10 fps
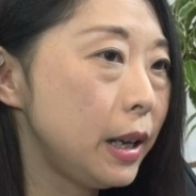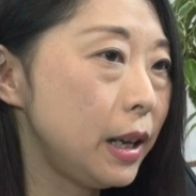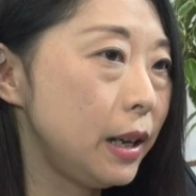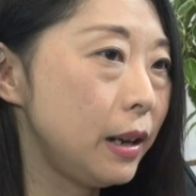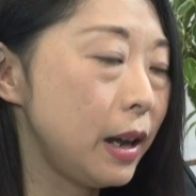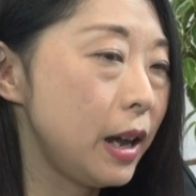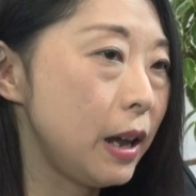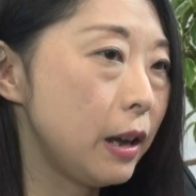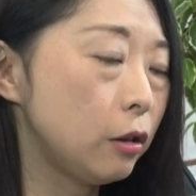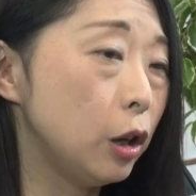in
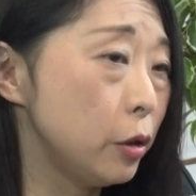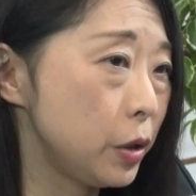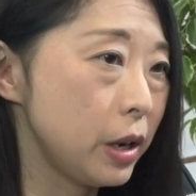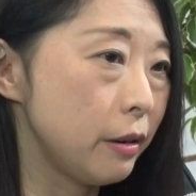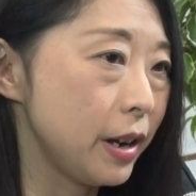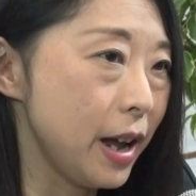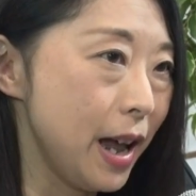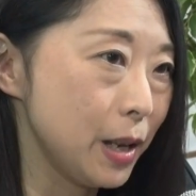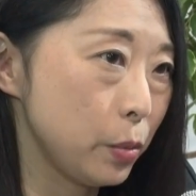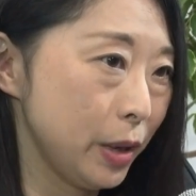a closed area
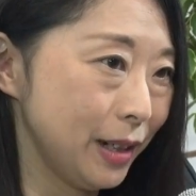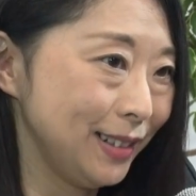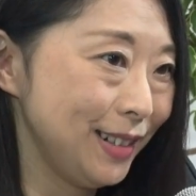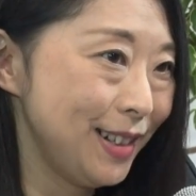as well.